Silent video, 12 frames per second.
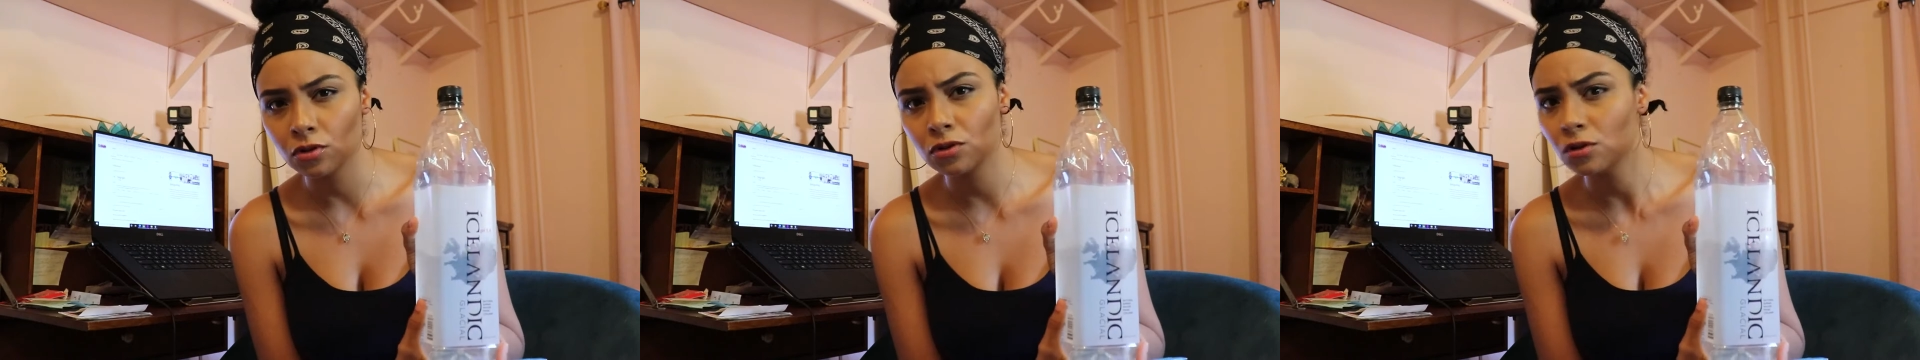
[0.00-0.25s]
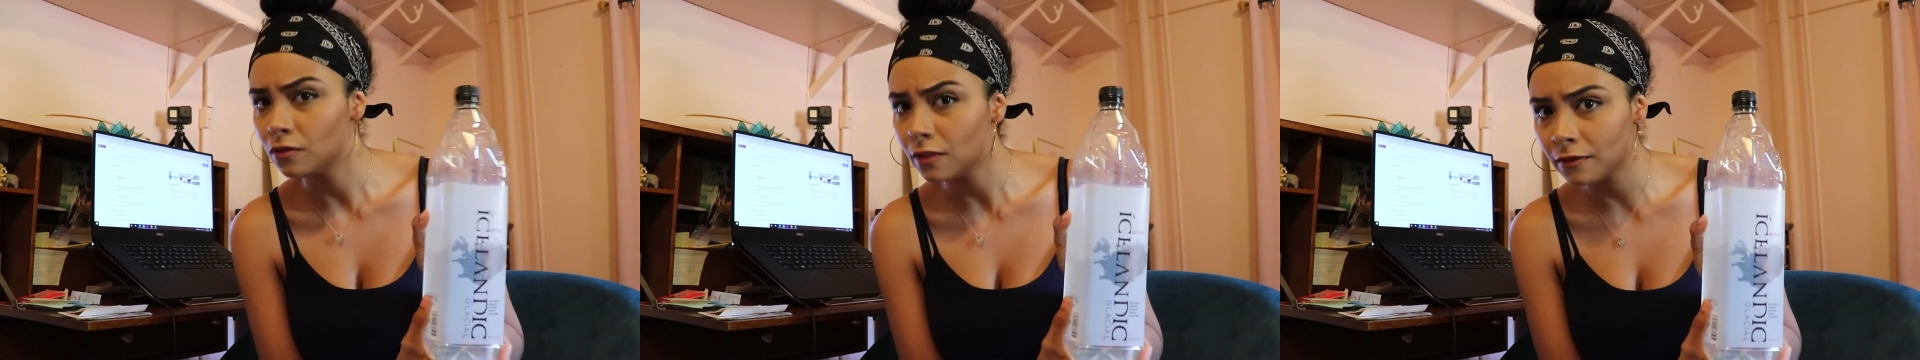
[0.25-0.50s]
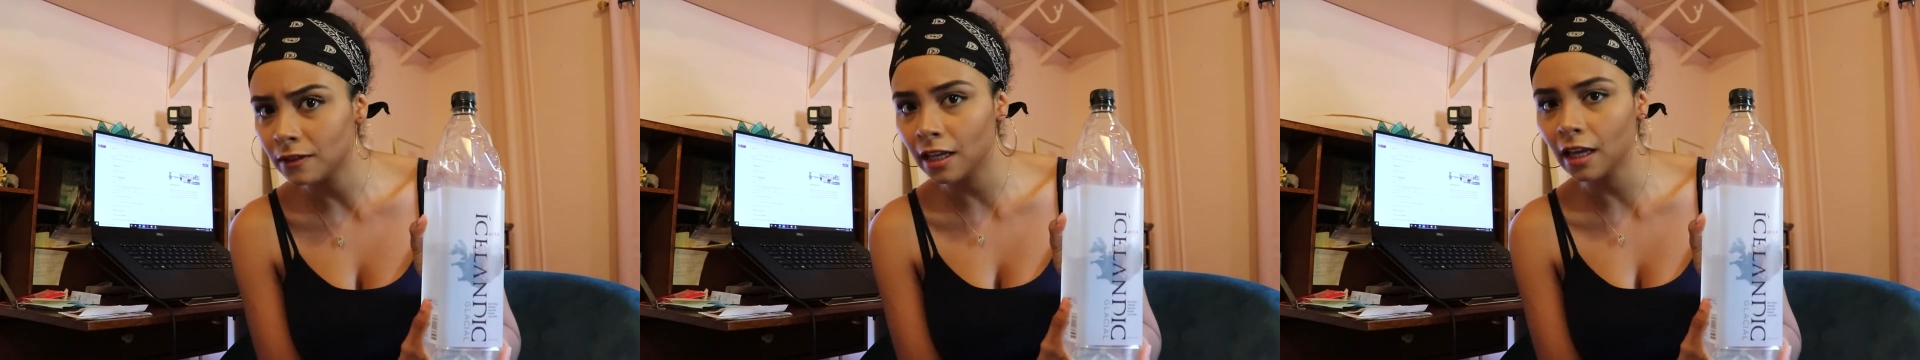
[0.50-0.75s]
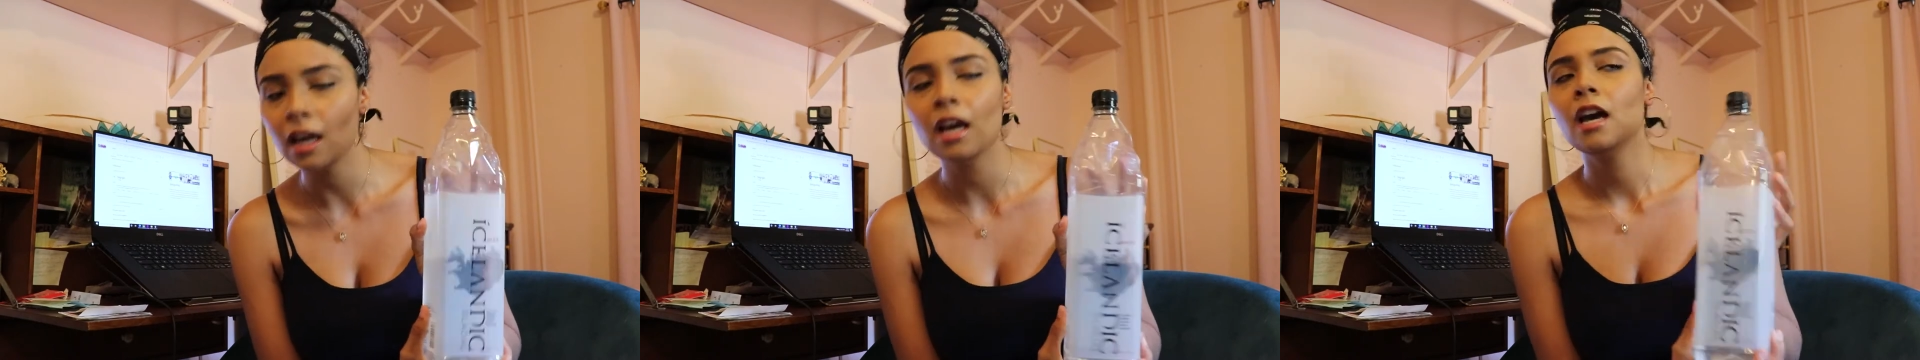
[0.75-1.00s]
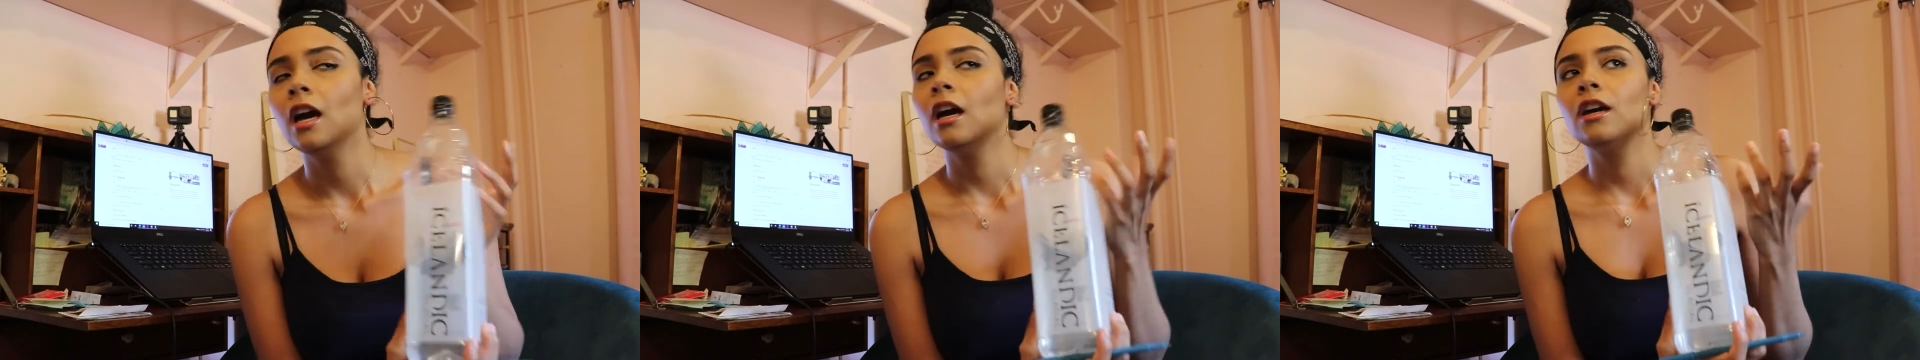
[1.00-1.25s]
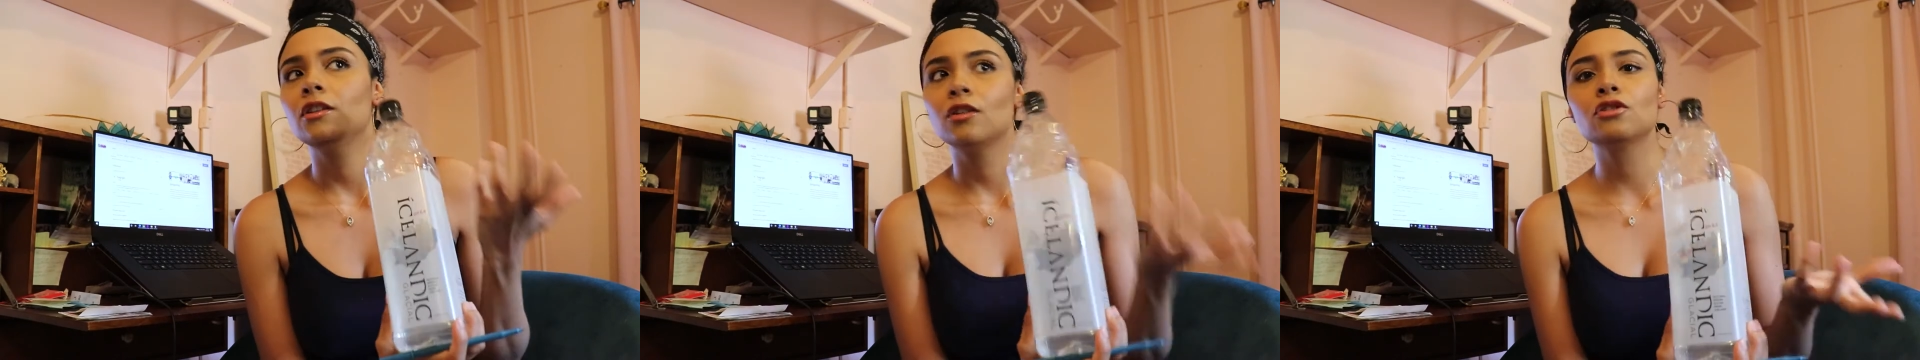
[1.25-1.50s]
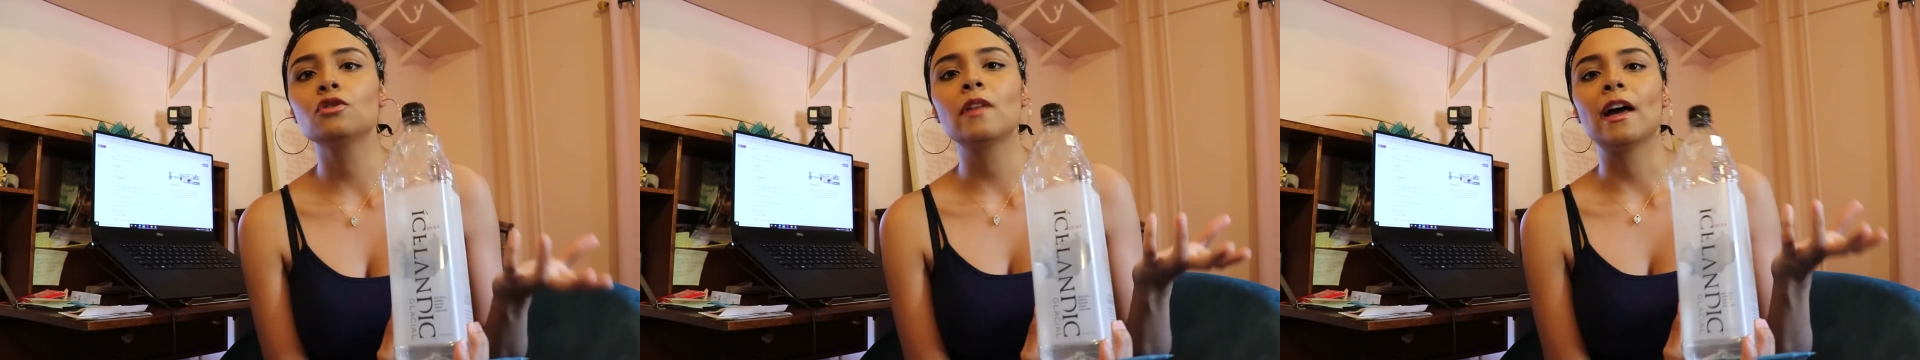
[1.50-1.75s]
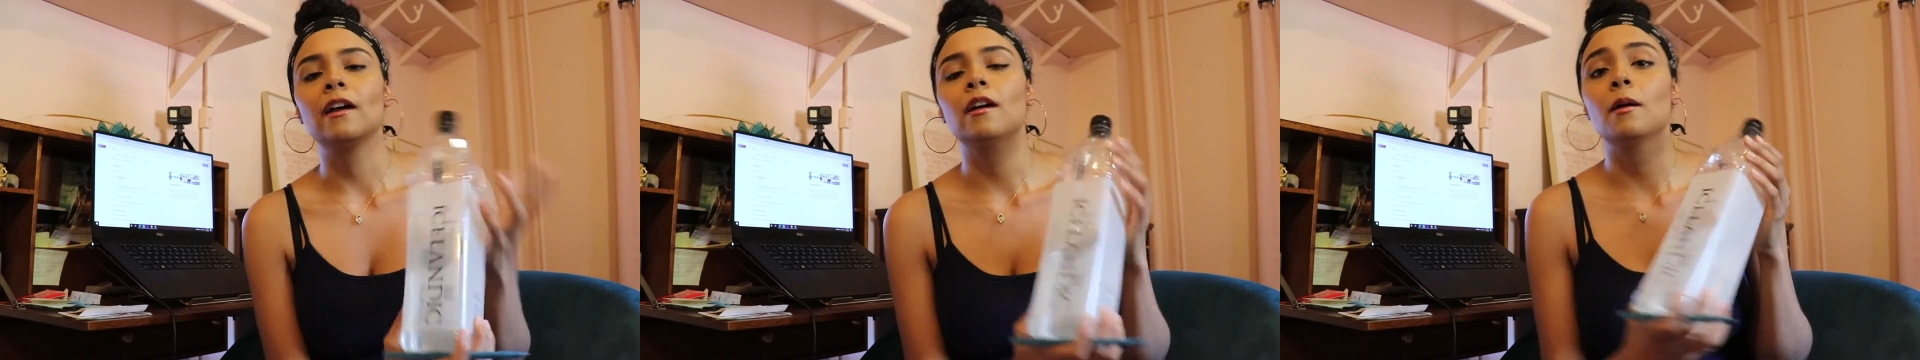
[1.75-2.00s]
250 you don't do
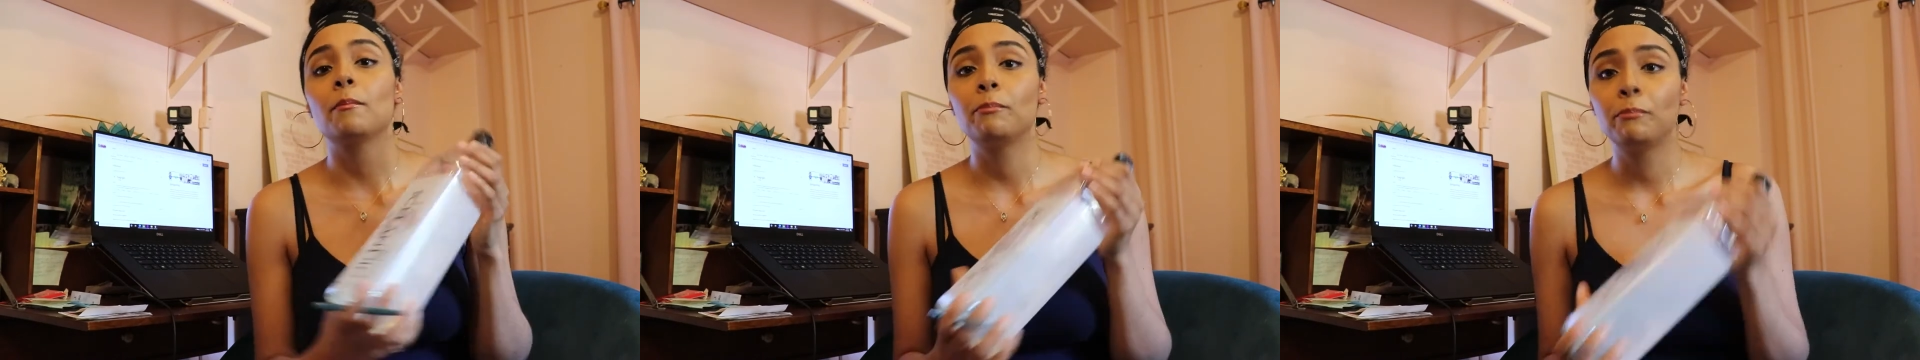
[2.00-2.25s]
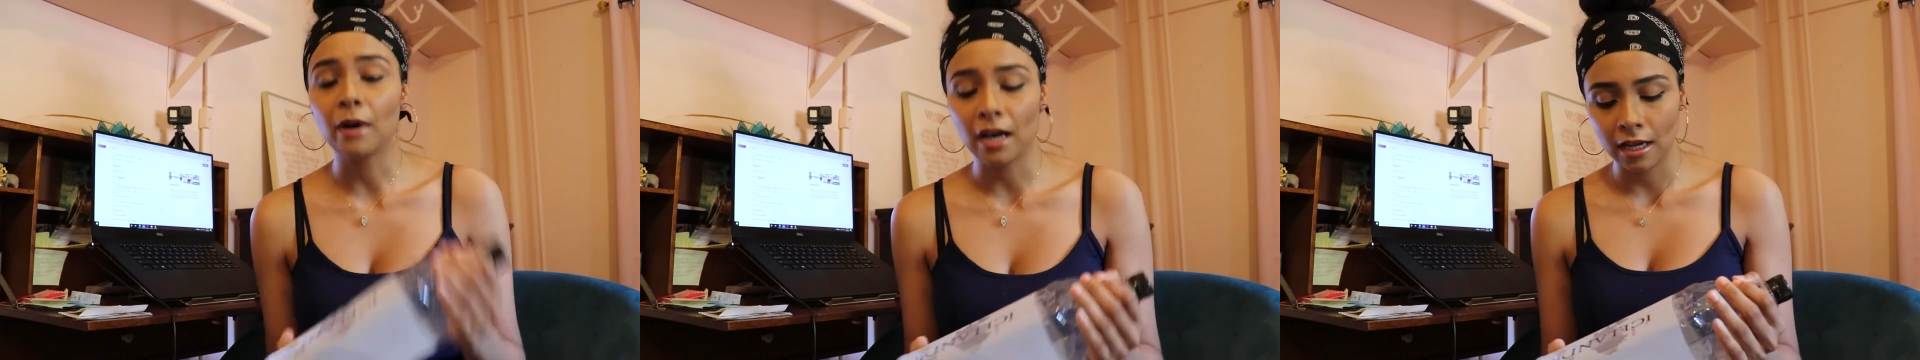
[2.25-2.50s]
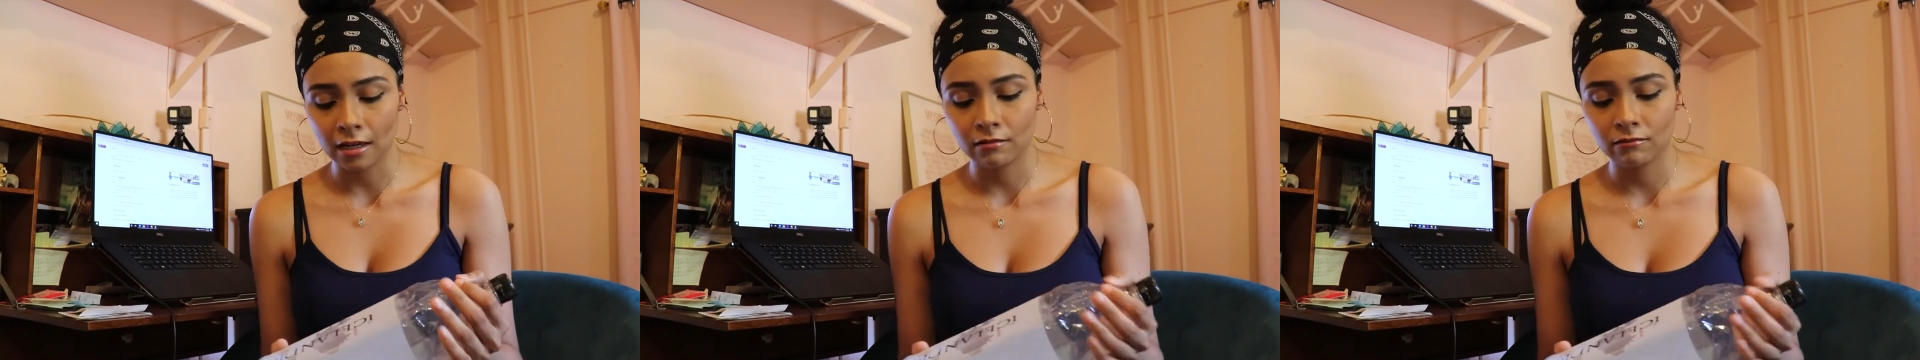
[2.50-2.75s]
that here, but